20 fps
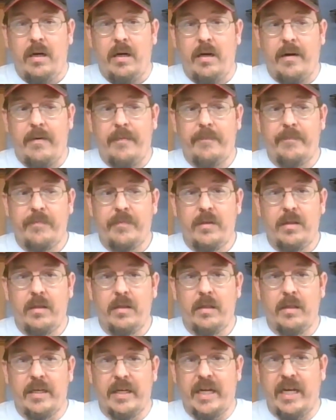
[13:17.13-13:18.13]
um,
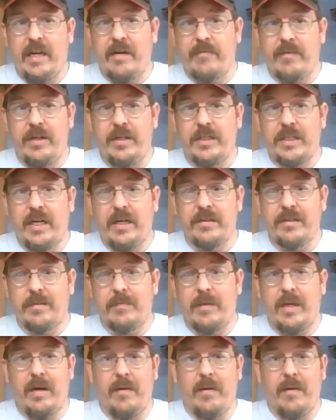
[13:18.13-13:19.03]
again, reach out to me.